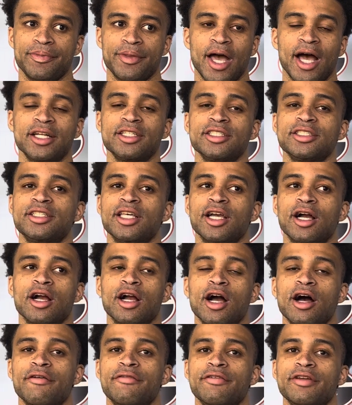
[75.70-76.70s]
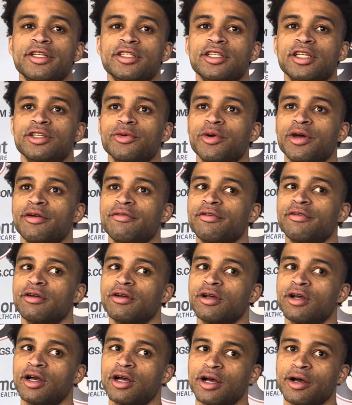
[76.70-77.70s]
I just think our confidence doesn't waver.
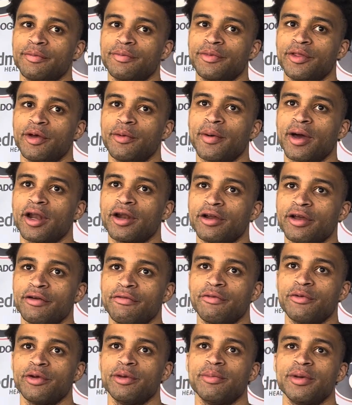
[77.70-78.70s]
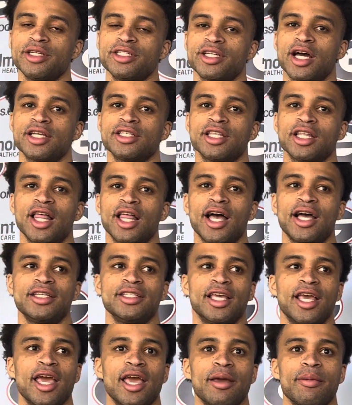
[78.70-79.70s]
No matter if we missed shots the last
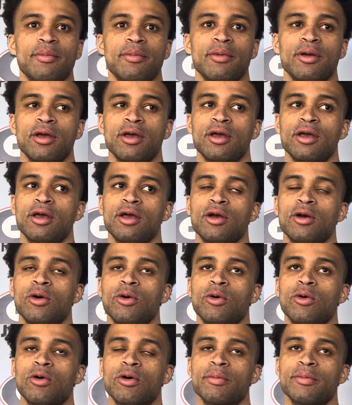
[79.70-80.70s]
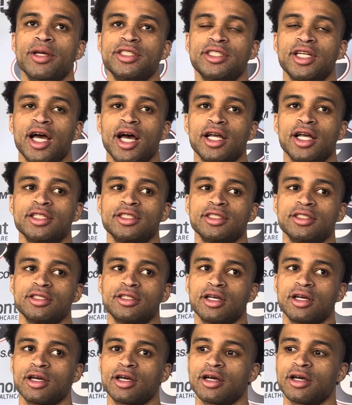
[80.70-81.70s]
game or missed shots
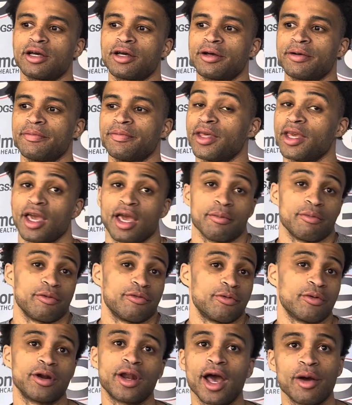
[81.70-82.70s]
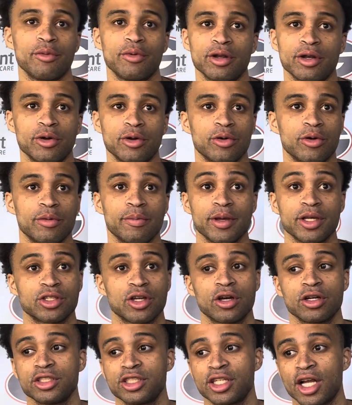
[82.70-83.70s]
the game before that one, or missed
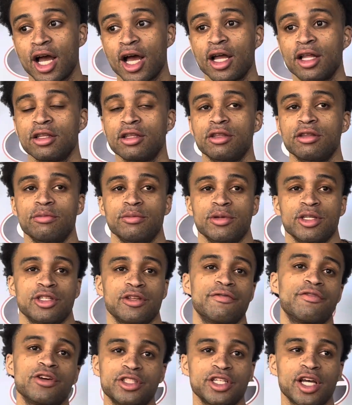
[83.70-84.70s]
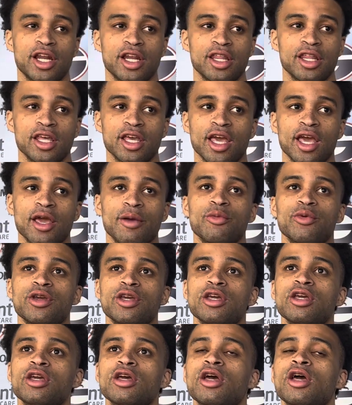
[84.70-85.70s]
the first shot of the game,
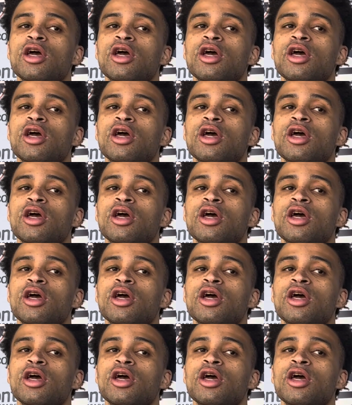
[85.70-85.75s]
we